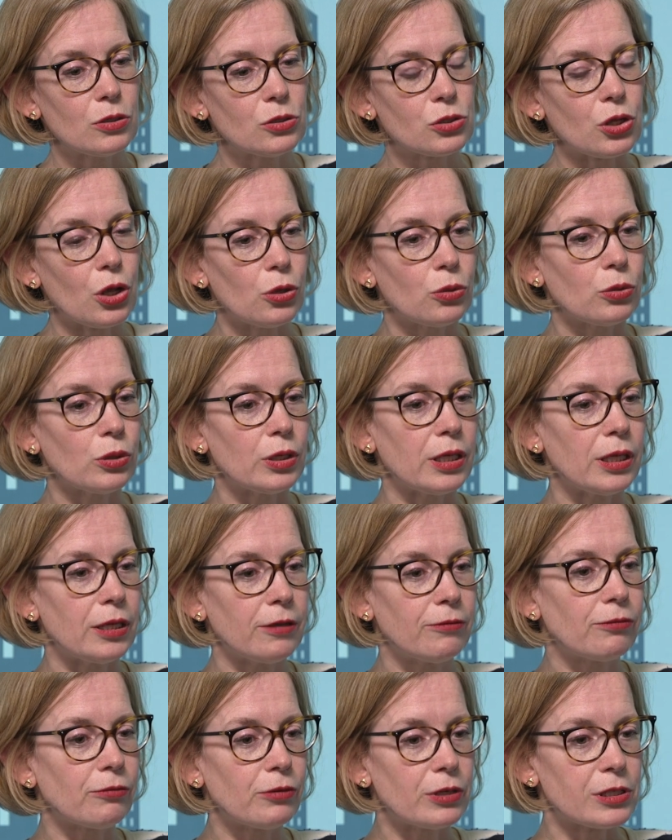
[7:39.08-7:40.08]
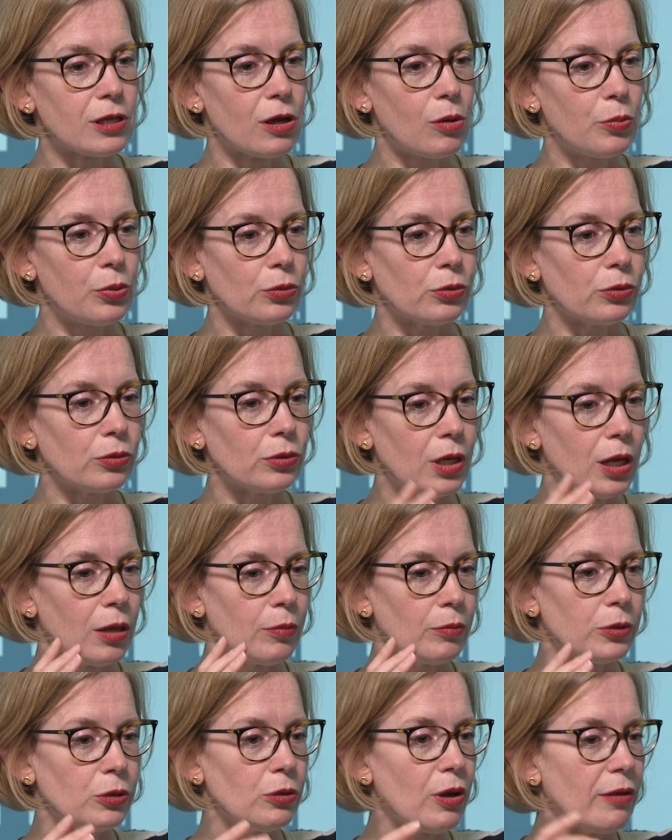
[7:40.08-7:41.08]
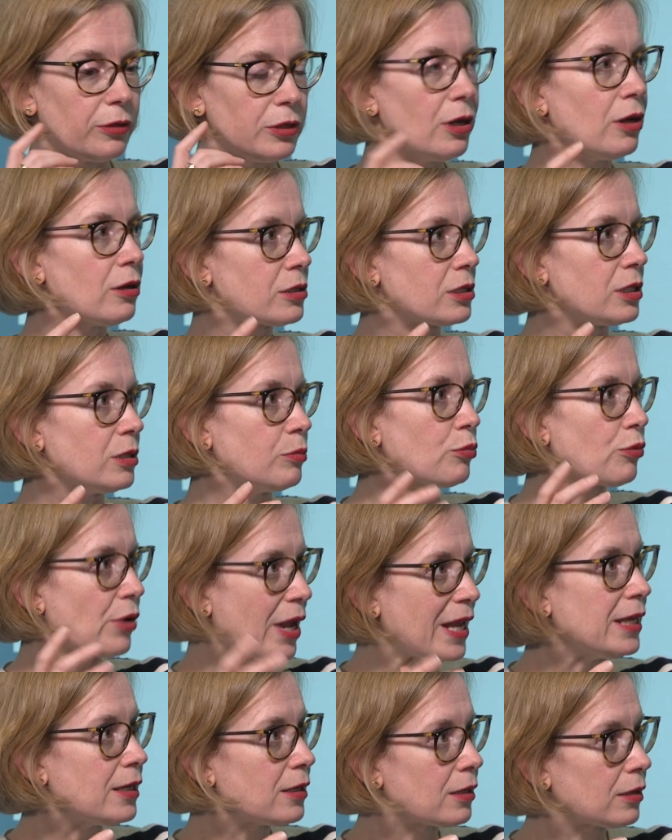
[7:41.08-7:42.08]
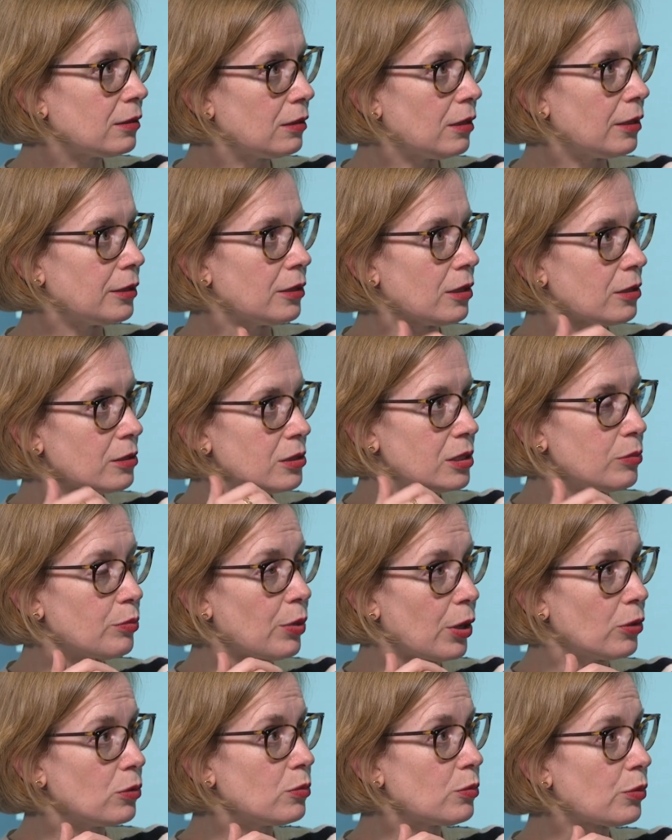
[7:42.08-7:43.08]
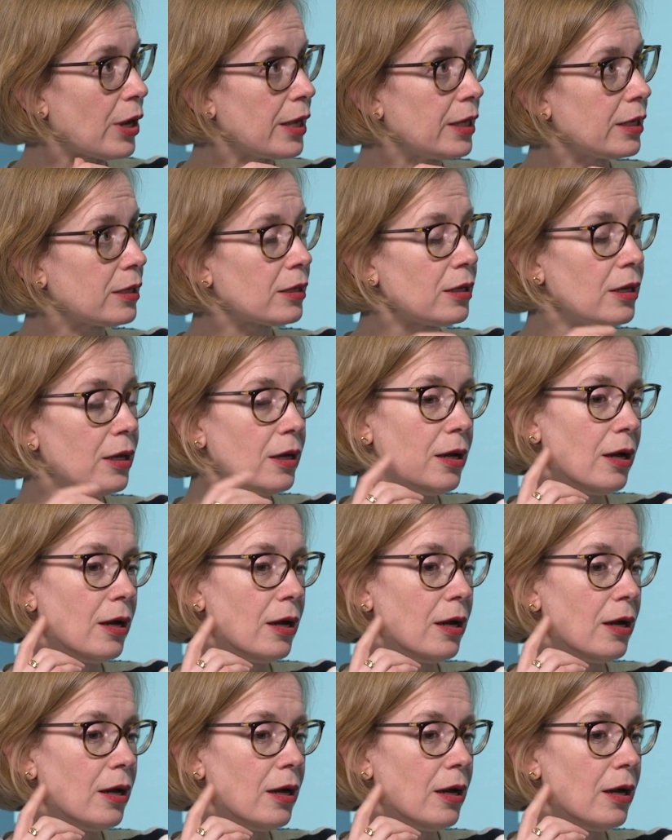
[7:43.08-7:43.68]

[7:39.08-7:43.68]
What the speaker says: So if, for example, you have a nasty break, a nasty bone break,